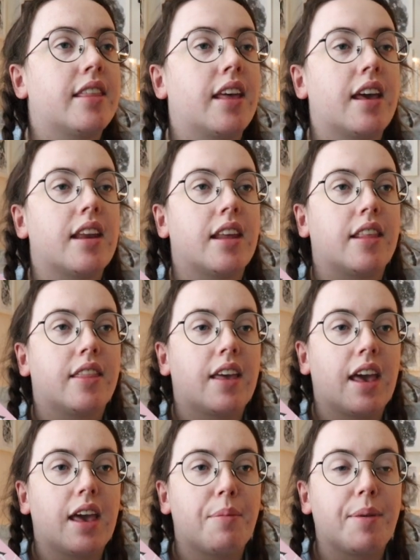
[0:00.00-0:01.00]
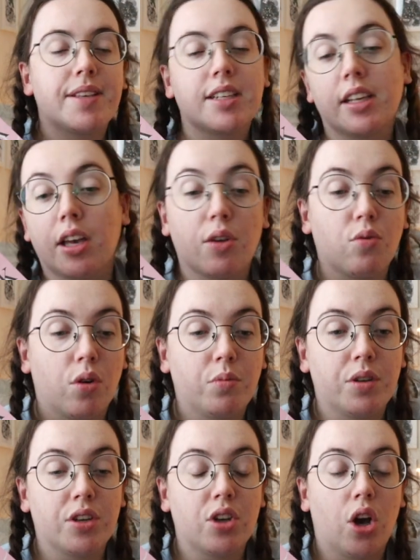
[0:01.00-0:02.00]
then they basically get
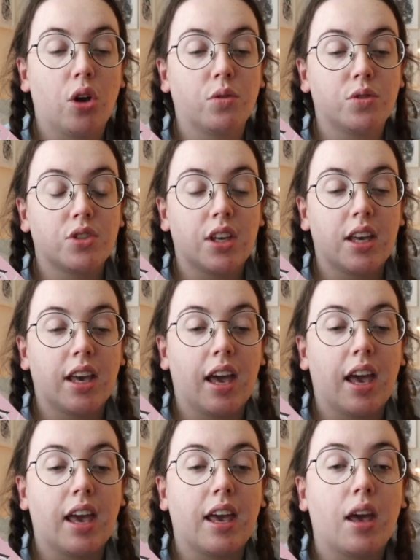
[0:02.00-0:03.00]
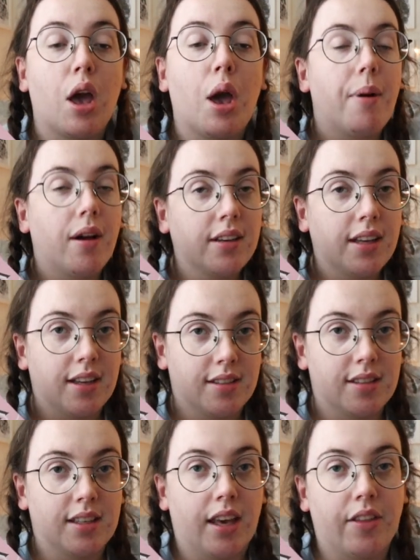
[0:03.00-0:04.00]
roped into hosting a
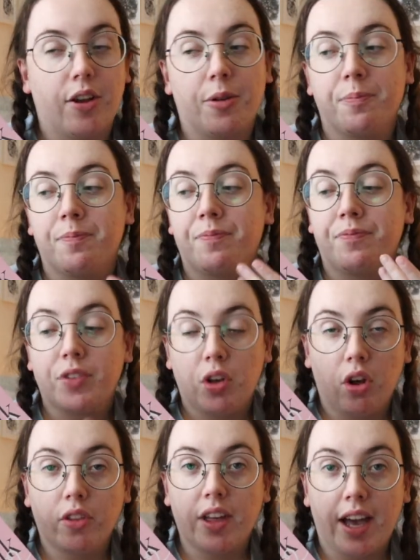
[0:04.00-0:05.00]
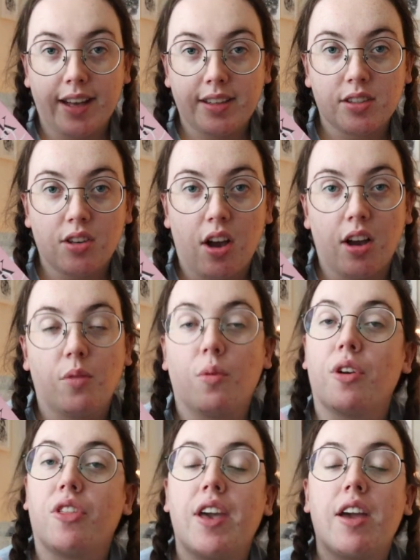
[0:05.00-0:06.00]
podcast together called the Ex Talk,
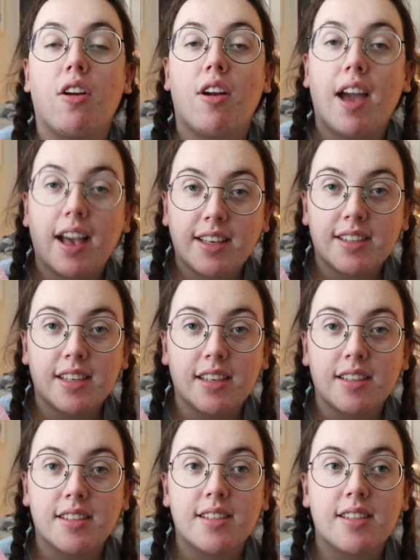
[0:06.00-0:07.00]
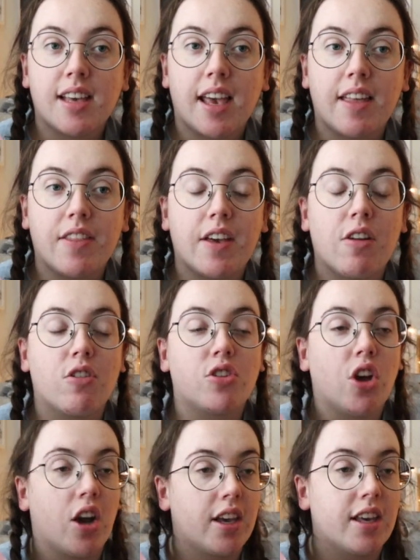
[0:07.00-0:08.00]
where they are exes and they are
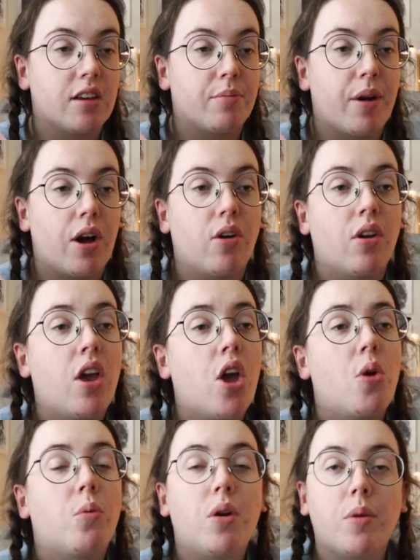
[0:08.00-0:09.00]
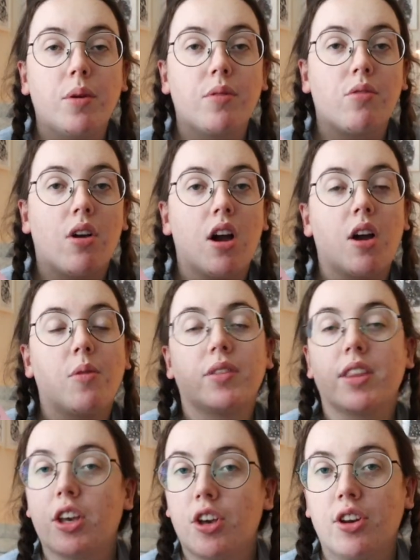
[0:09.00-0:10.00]
talking about what went wrong, what
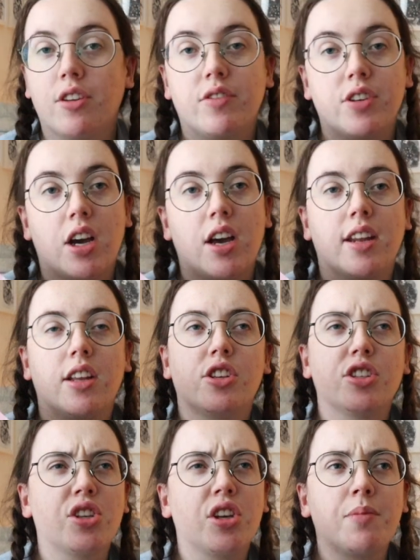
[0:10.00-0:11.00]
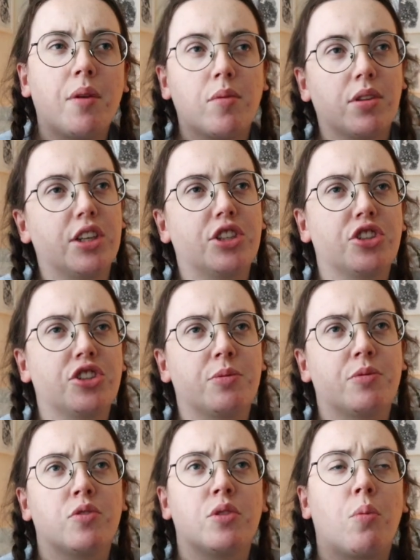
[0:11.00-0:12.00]
they could have done, and just talking about
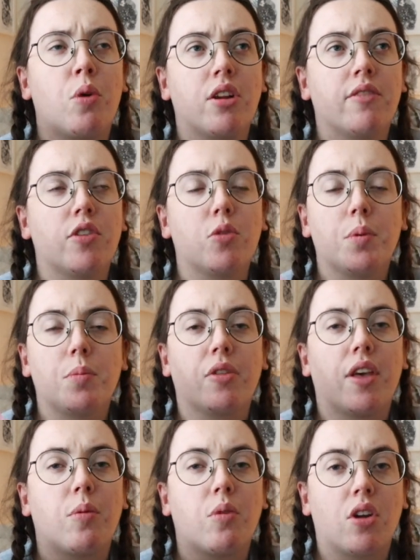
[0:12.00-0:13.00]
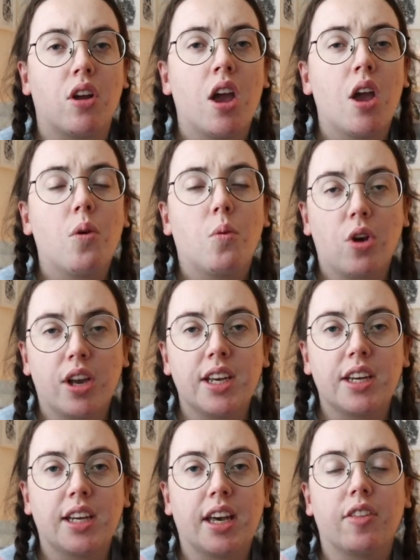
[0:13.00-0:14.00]
relationships from the point of view of people that were
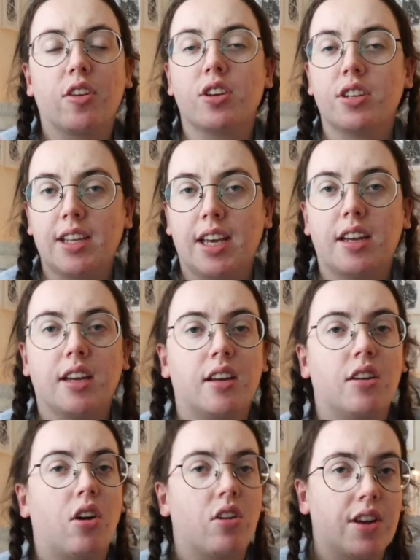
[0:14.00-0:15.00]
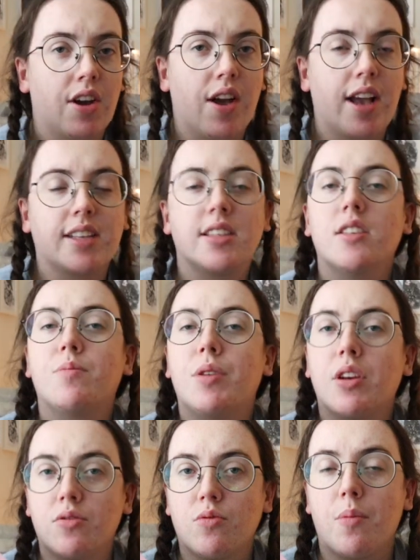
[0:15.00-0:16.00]
working together, dated, are now exes
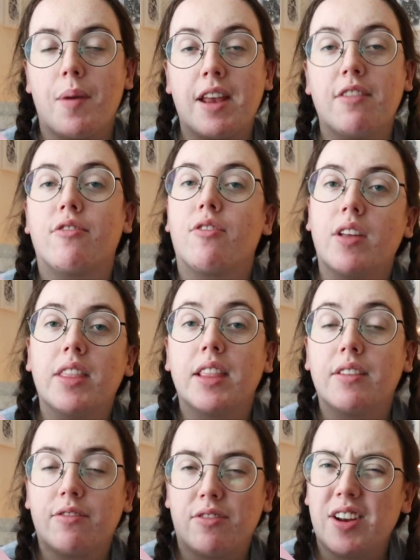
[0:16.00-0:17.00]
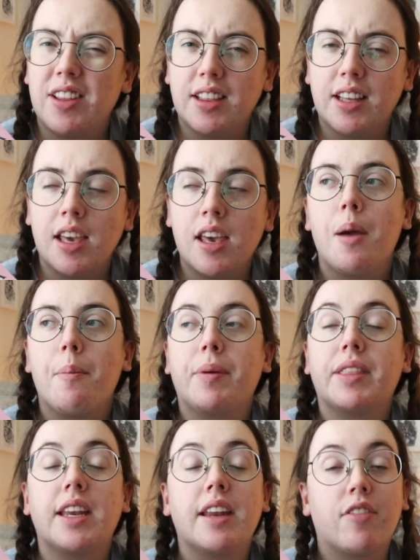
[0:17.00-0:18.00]
but remain friend friendly,
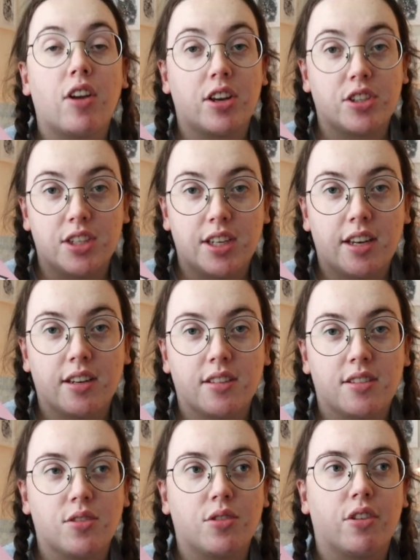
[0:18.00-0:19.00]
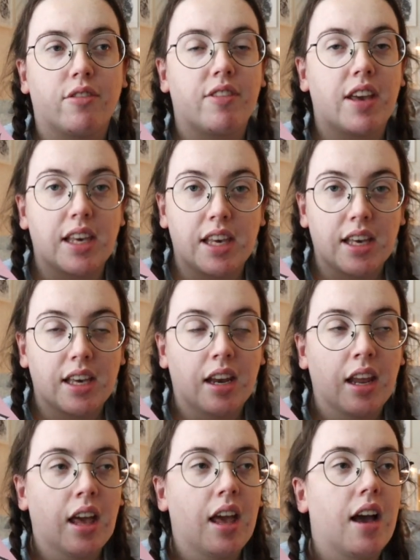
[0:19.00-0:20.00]
but they never actually dated, so they're faking it.
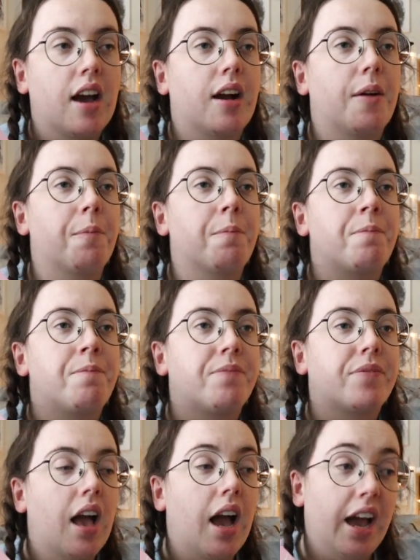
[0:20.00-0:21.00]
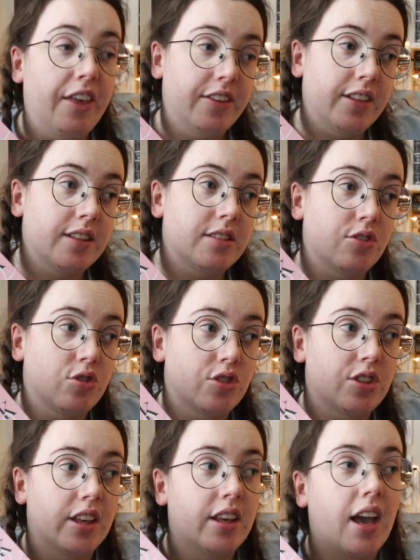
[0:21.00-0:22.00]
Um, I think that's
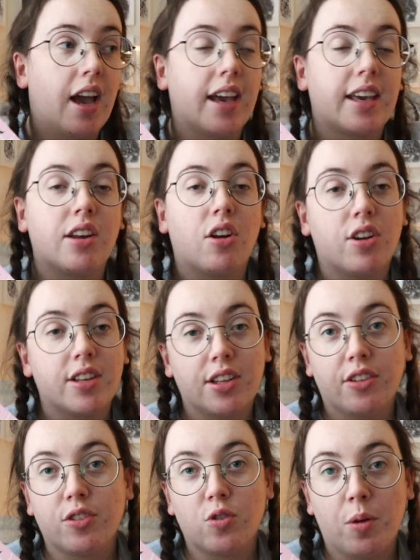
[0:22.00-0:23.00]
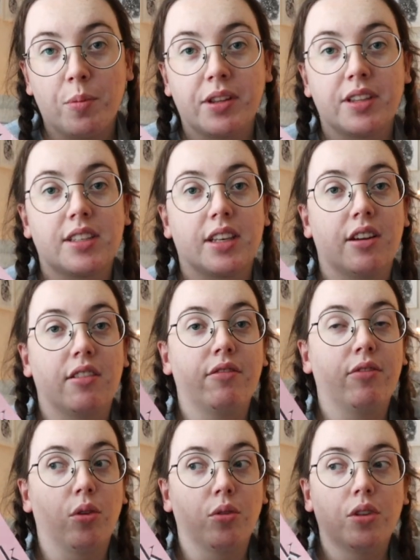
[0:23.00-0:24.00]
interesting. I can already tell the drama that's going to
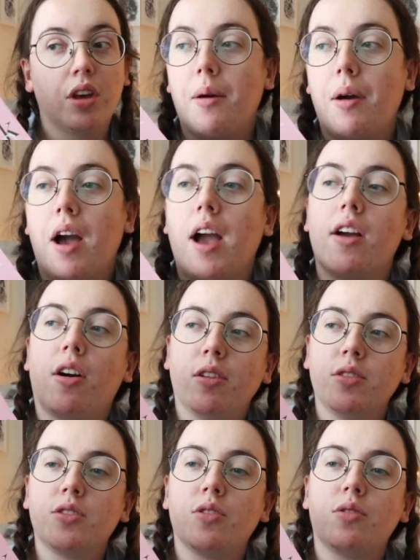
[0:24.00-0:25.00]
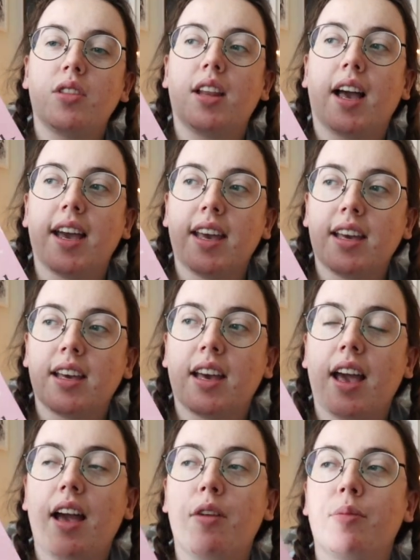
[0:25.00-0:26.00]
unfold. I also like
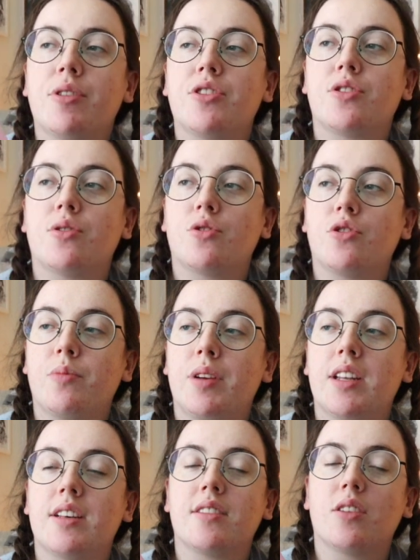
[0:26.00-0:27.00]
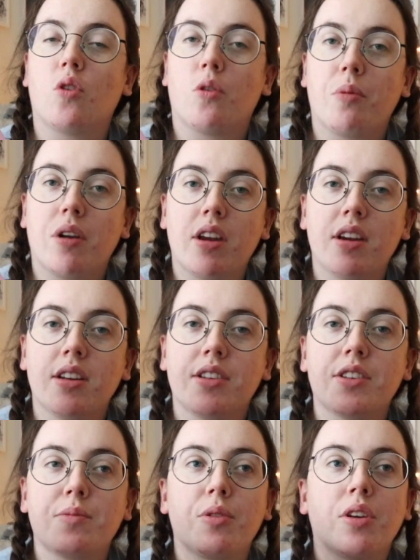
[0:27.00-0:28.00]
how much social media is incorporated into
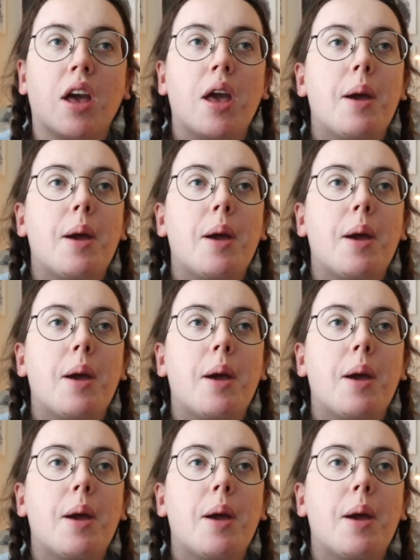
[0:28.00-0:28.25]
this book